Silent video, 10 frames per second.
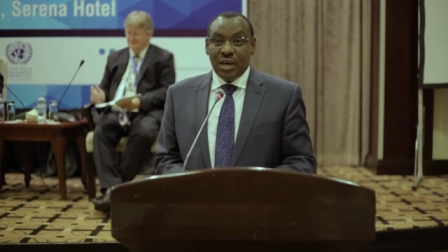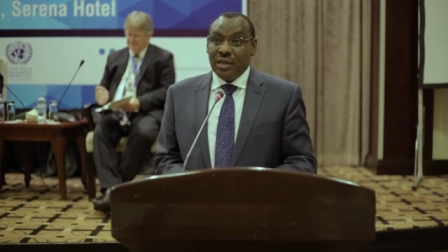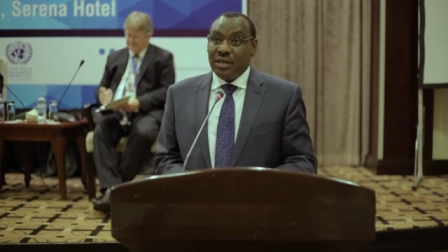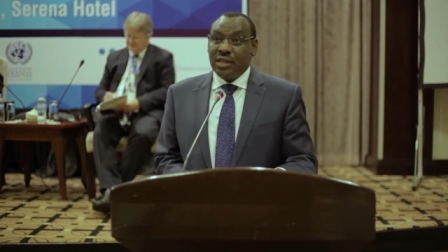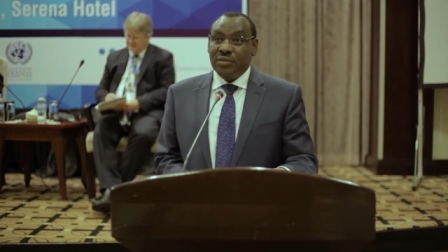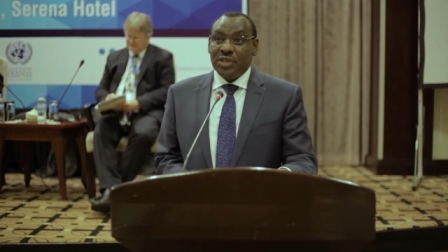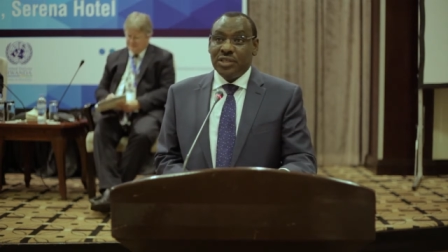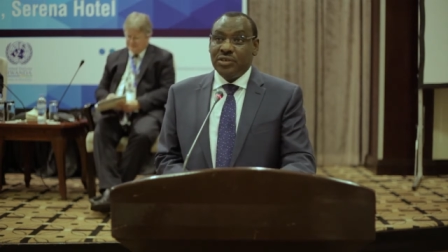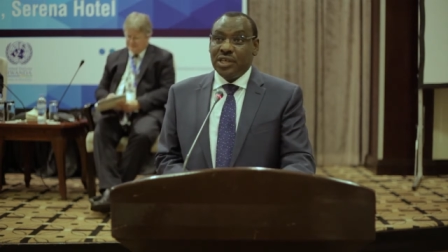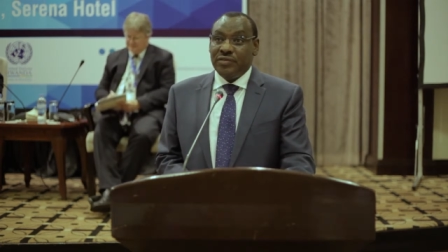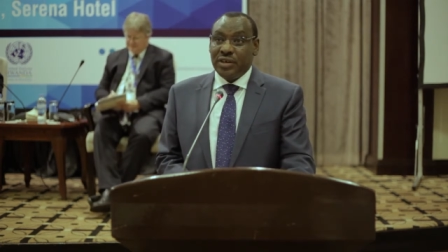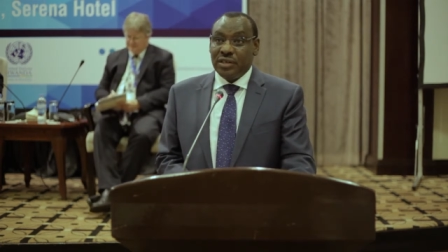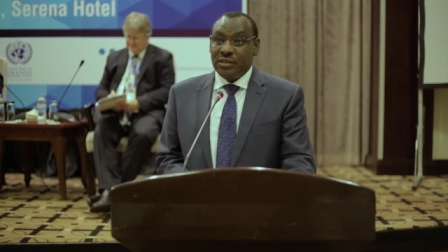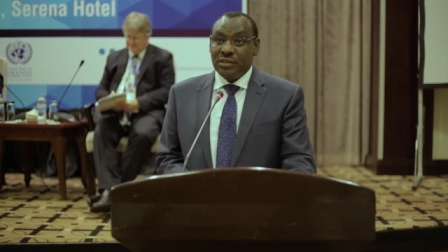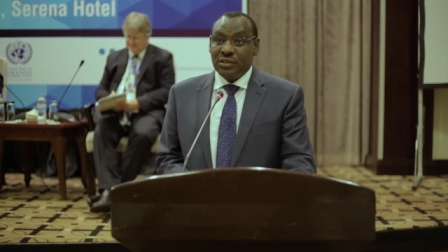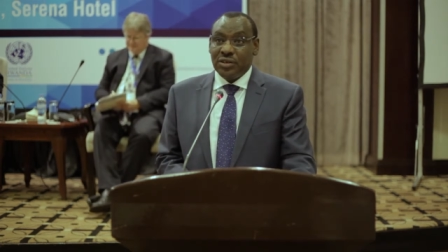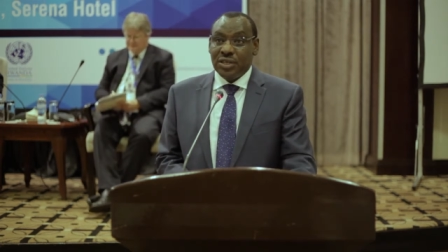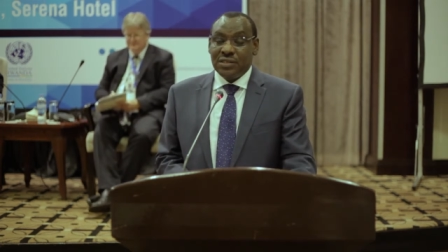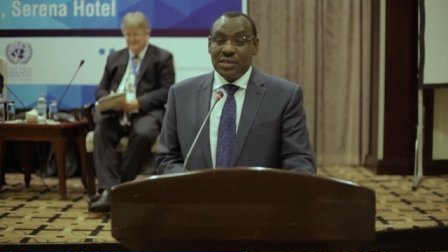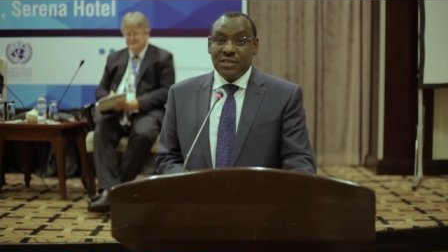and claim that we ever
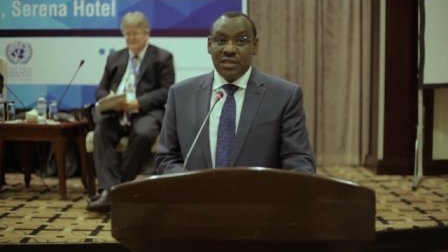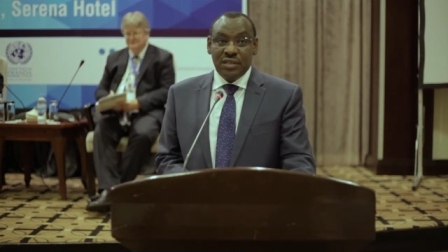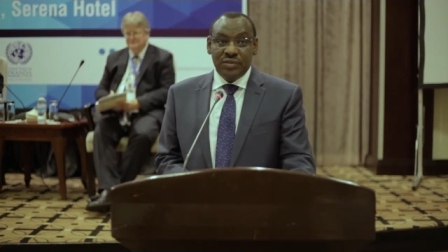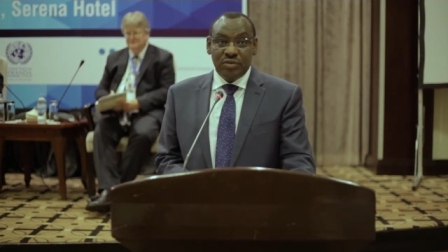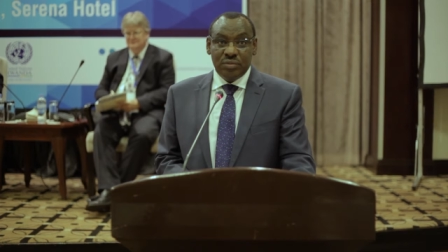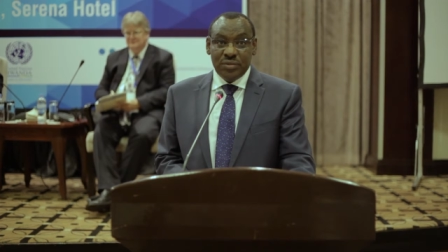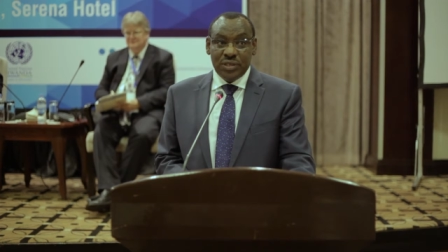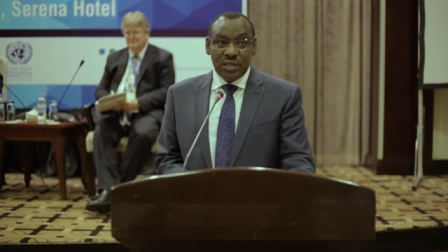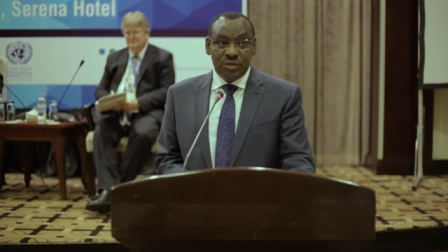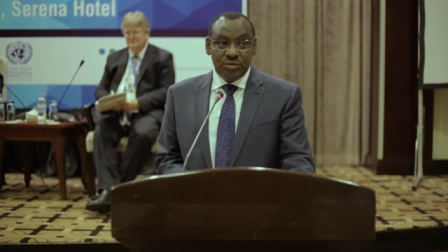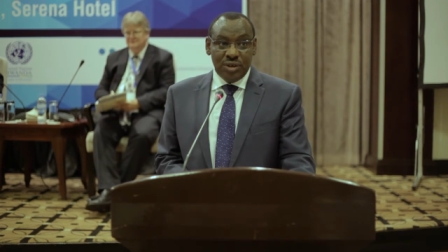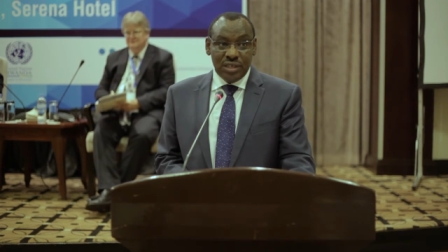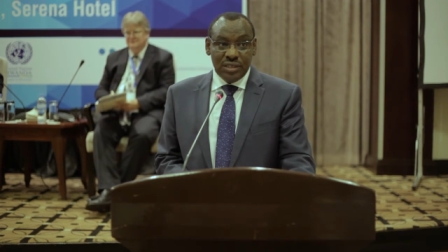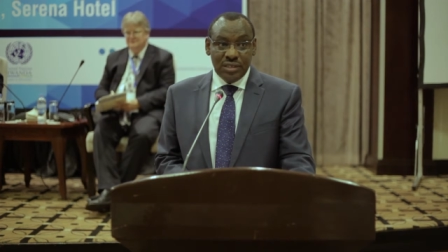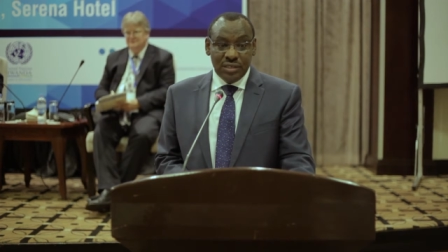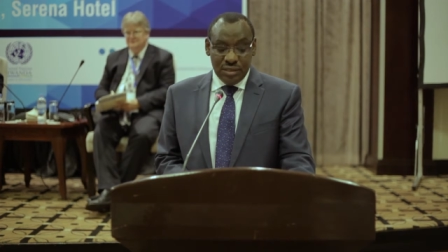sustain the development that we want.